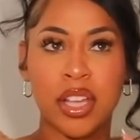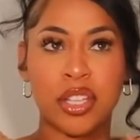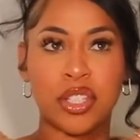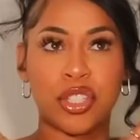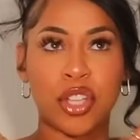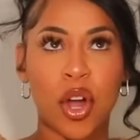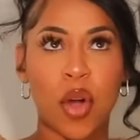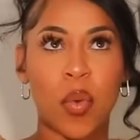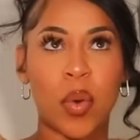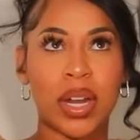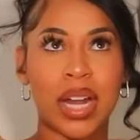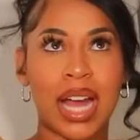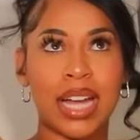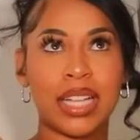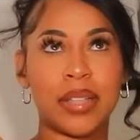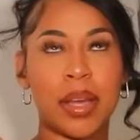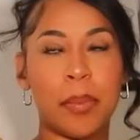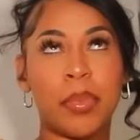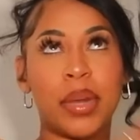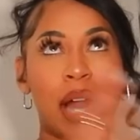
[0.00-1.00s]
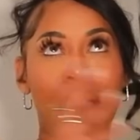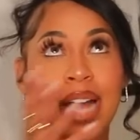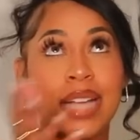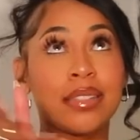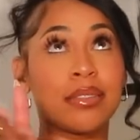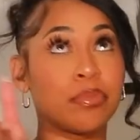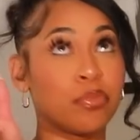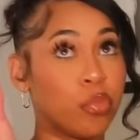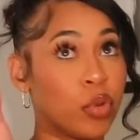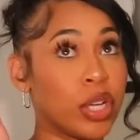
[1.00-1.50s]
So but
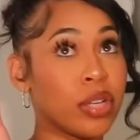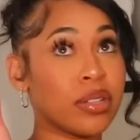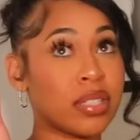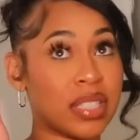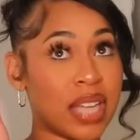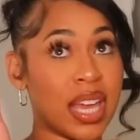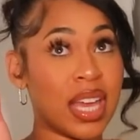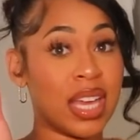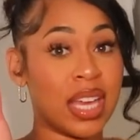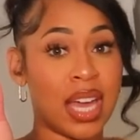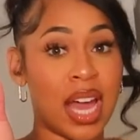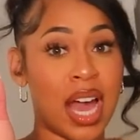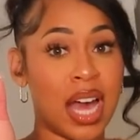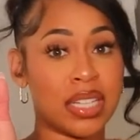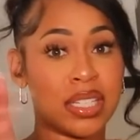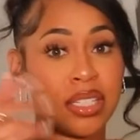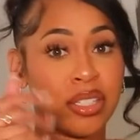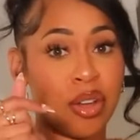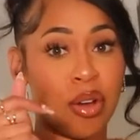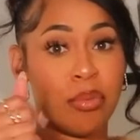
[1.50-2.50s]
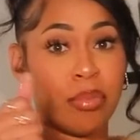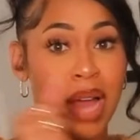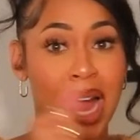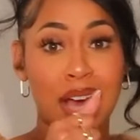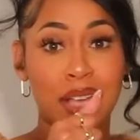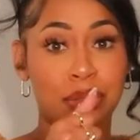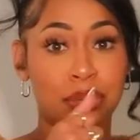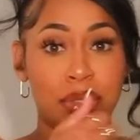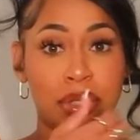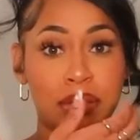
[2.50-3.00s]
I will say he has his own
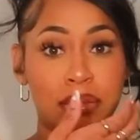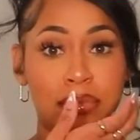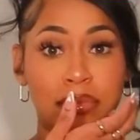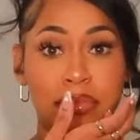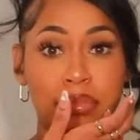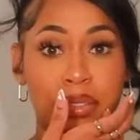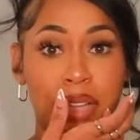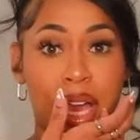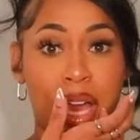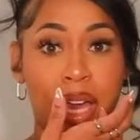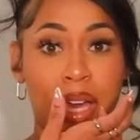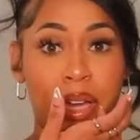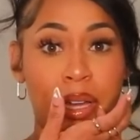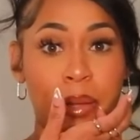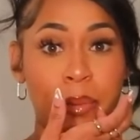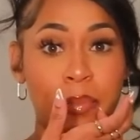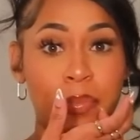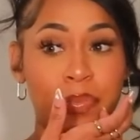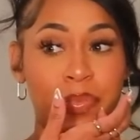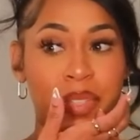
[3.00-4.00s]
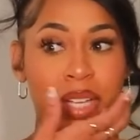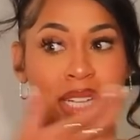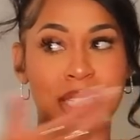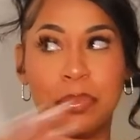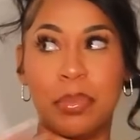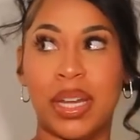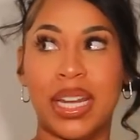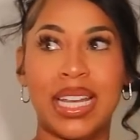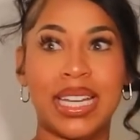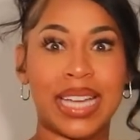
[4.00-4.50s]
bathroom, like,
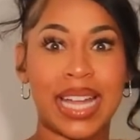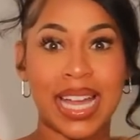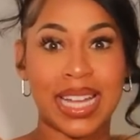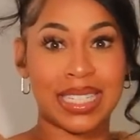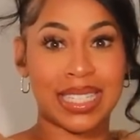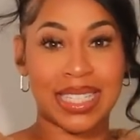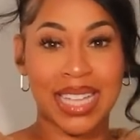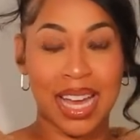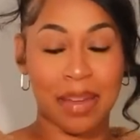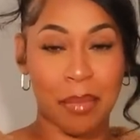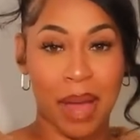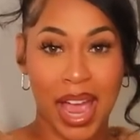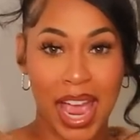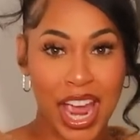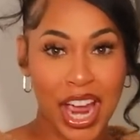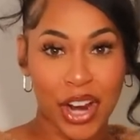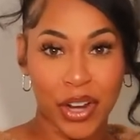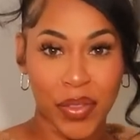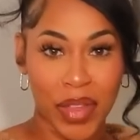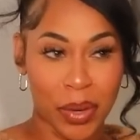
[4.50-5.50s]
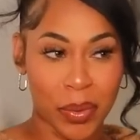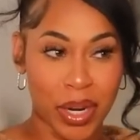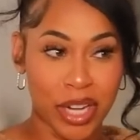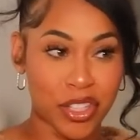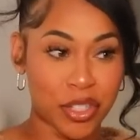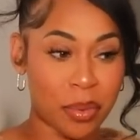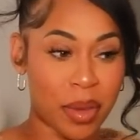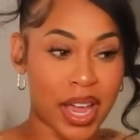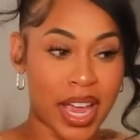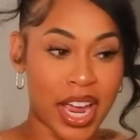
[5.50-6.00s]
but he can't stand my hair. Like, when I
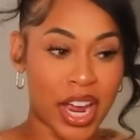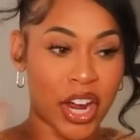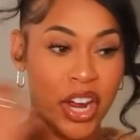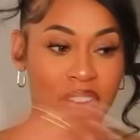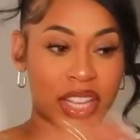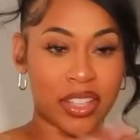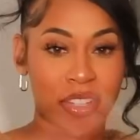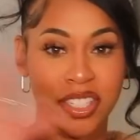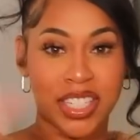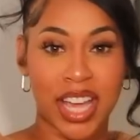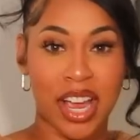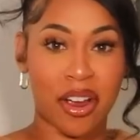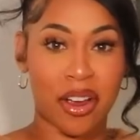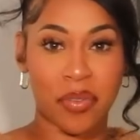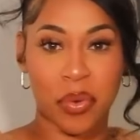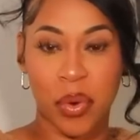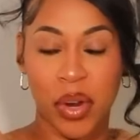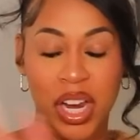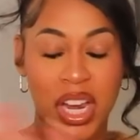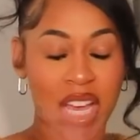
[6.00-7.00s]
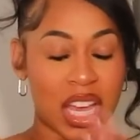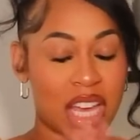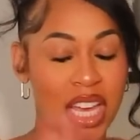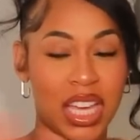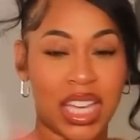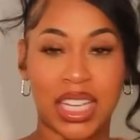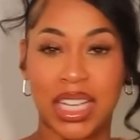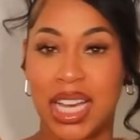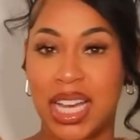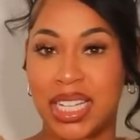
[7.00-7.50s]
do my hair and there's hair everywhere,
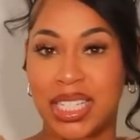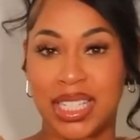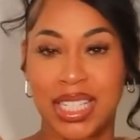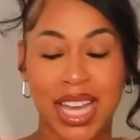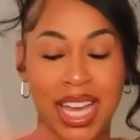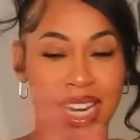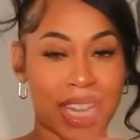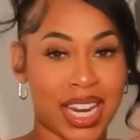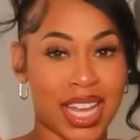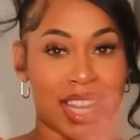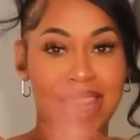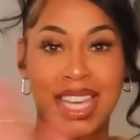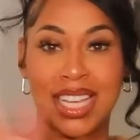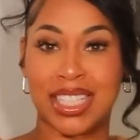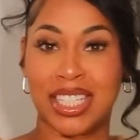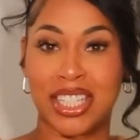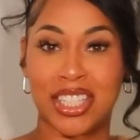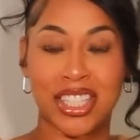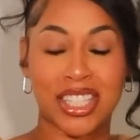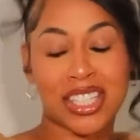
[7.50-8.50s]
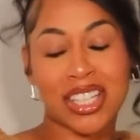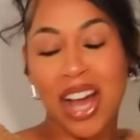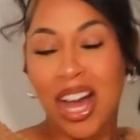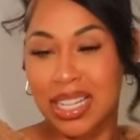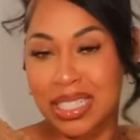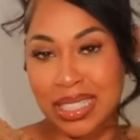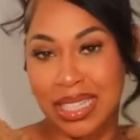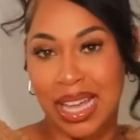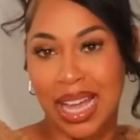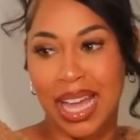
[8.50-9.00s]
he can't stand it. He thinks it's
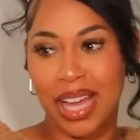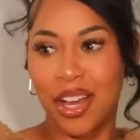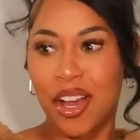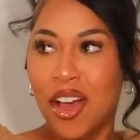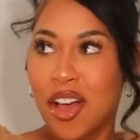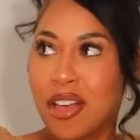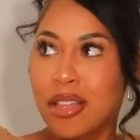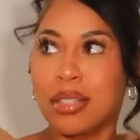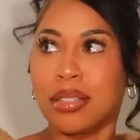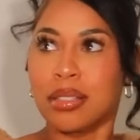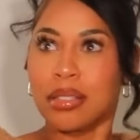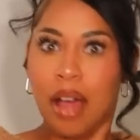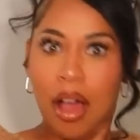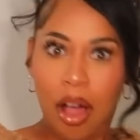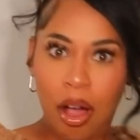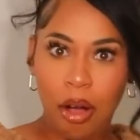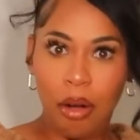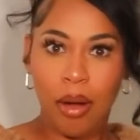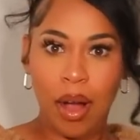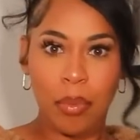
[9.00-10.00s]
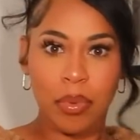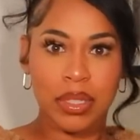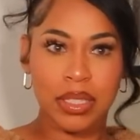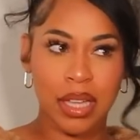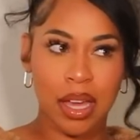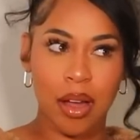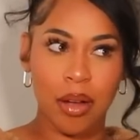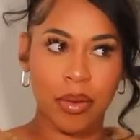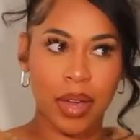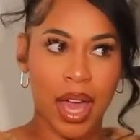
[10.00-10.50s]
disgusting. So I was
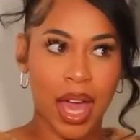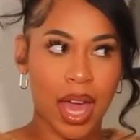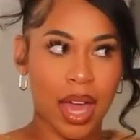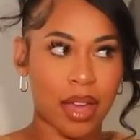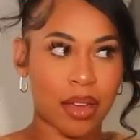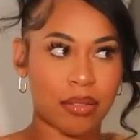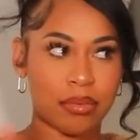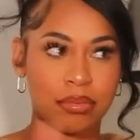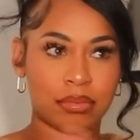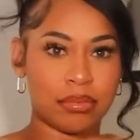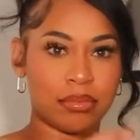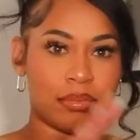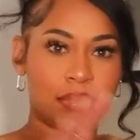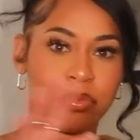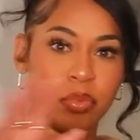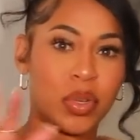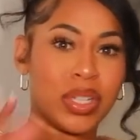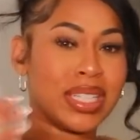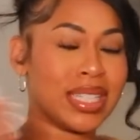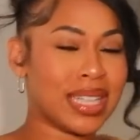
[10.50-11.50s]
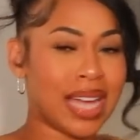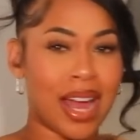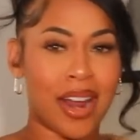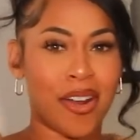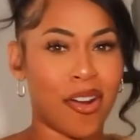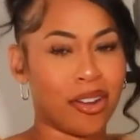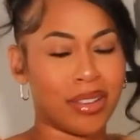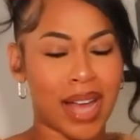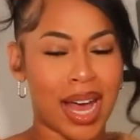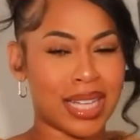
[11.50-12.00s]
like, okay. We did that
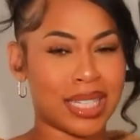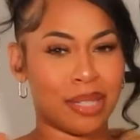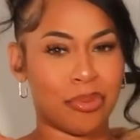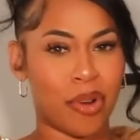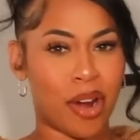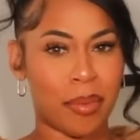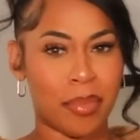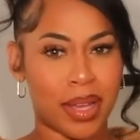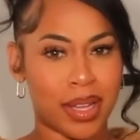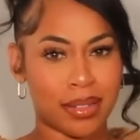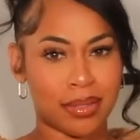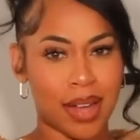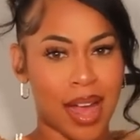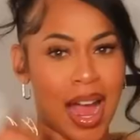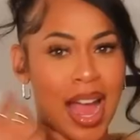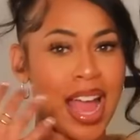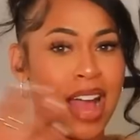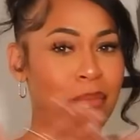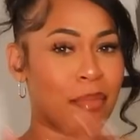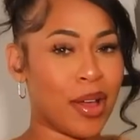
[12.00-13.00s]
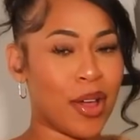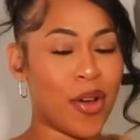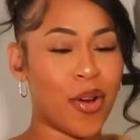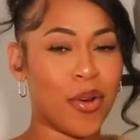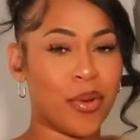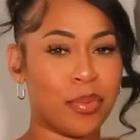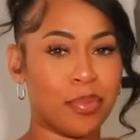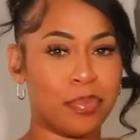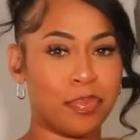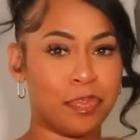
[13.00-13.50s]
in our last apartment. I have my
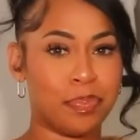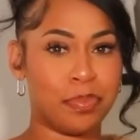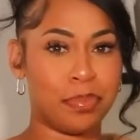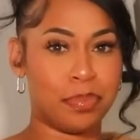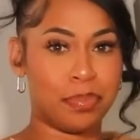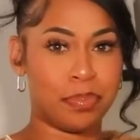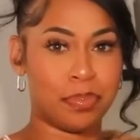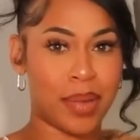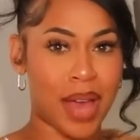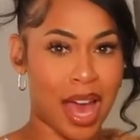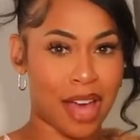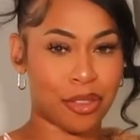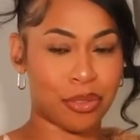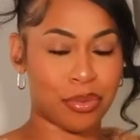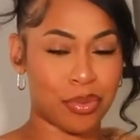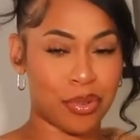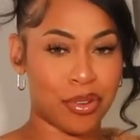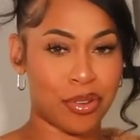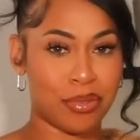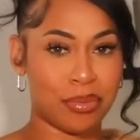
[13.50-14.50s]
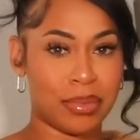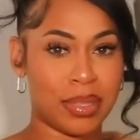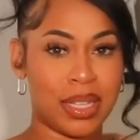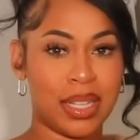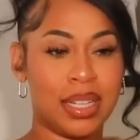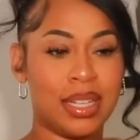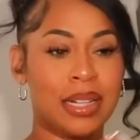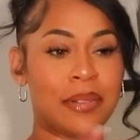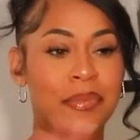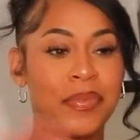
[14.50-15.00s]
own bathroom
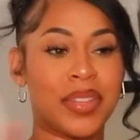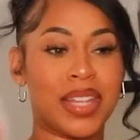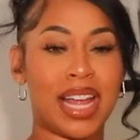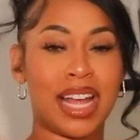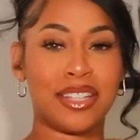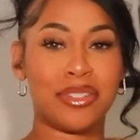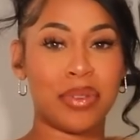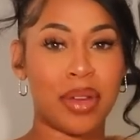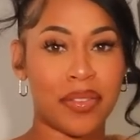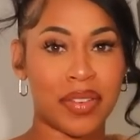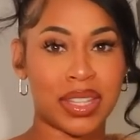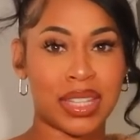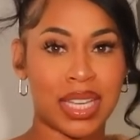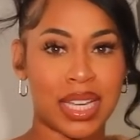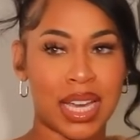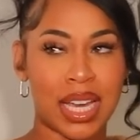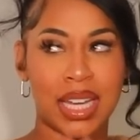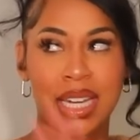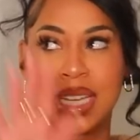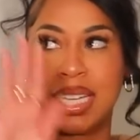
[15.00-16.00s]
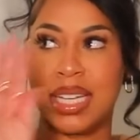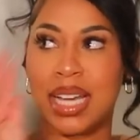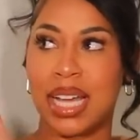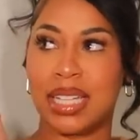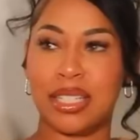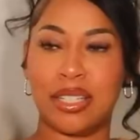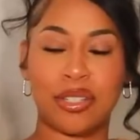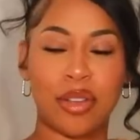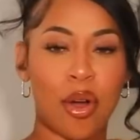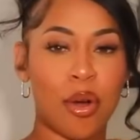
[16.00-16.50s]
that I do everything in. He
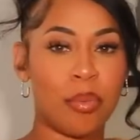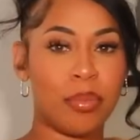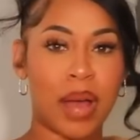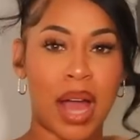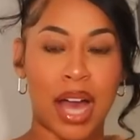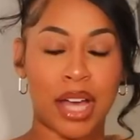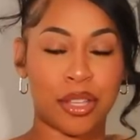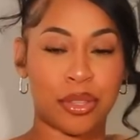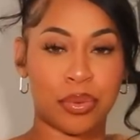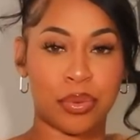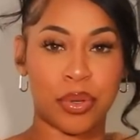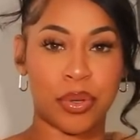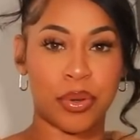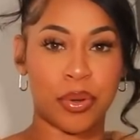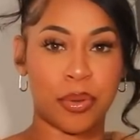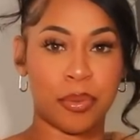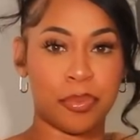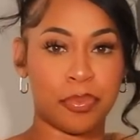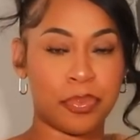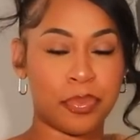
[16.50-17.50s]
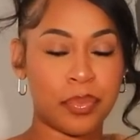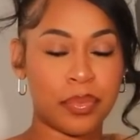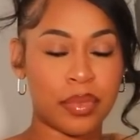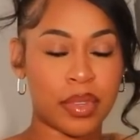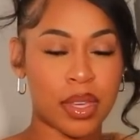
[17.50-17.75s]
has his own bathroom.